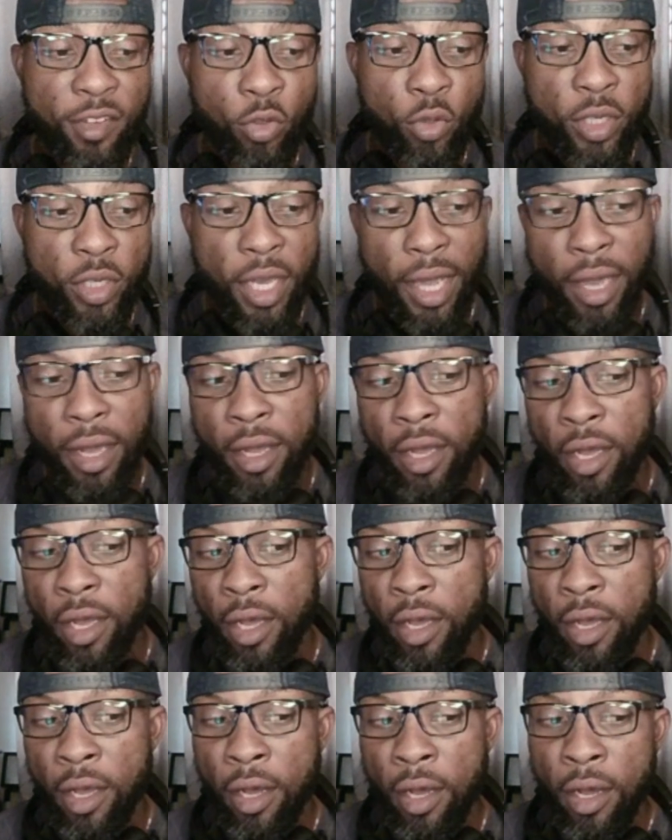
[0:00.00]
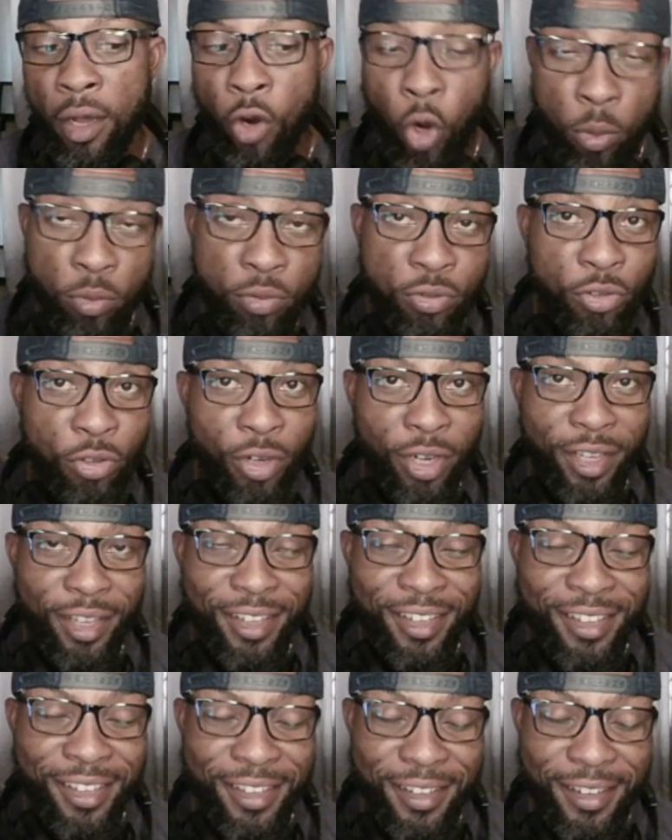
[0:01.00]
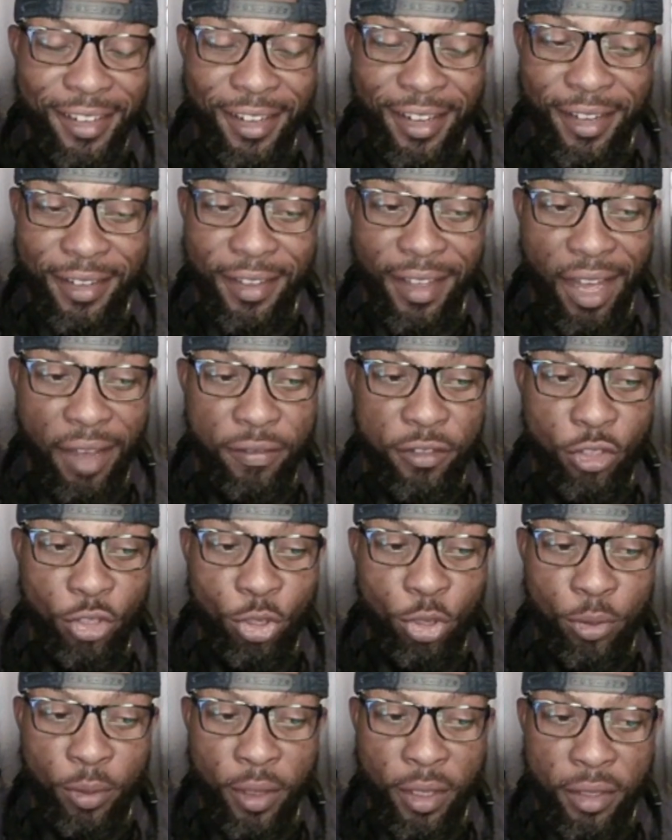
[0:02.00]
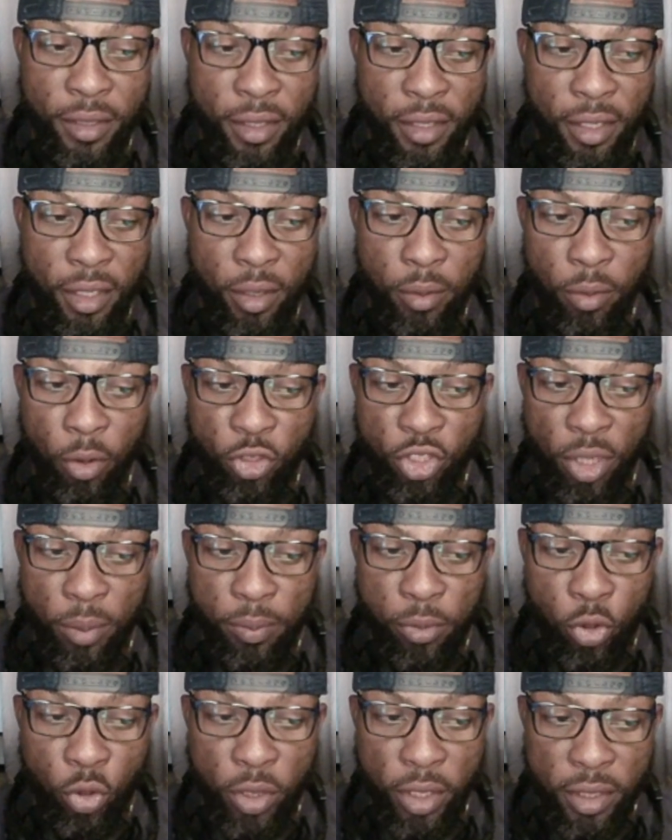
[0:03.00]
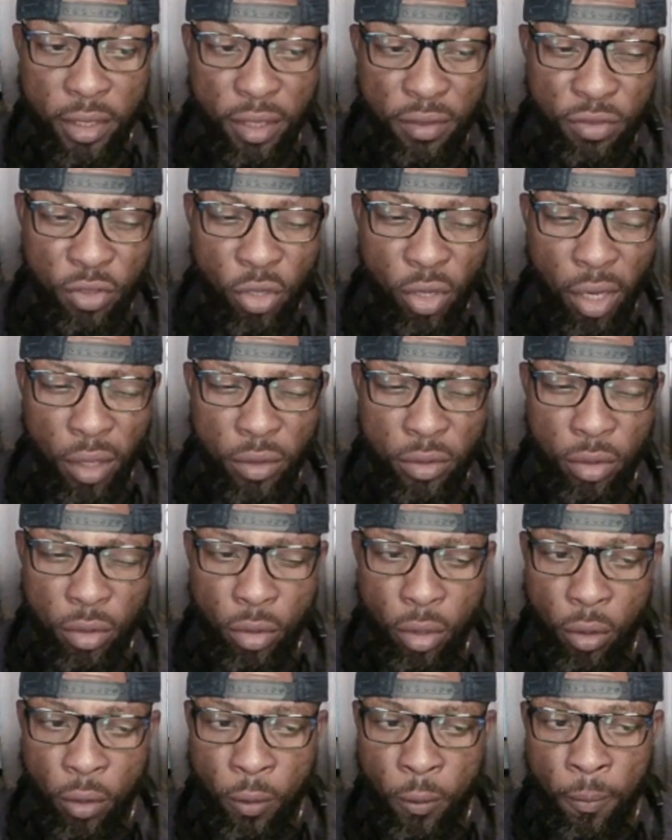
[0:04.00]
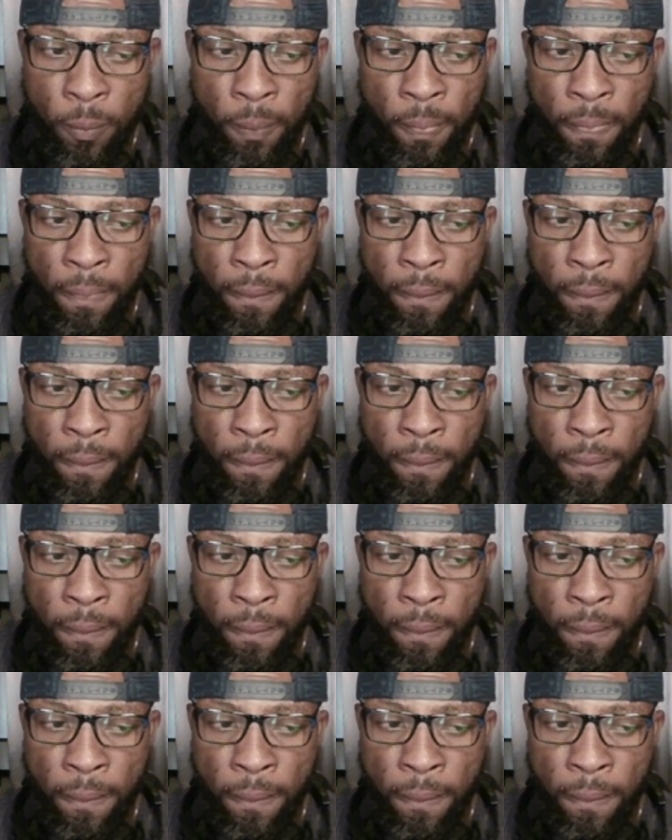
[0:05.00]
So yeah, Home Free. They have a new one, also uploaded a few hours ago.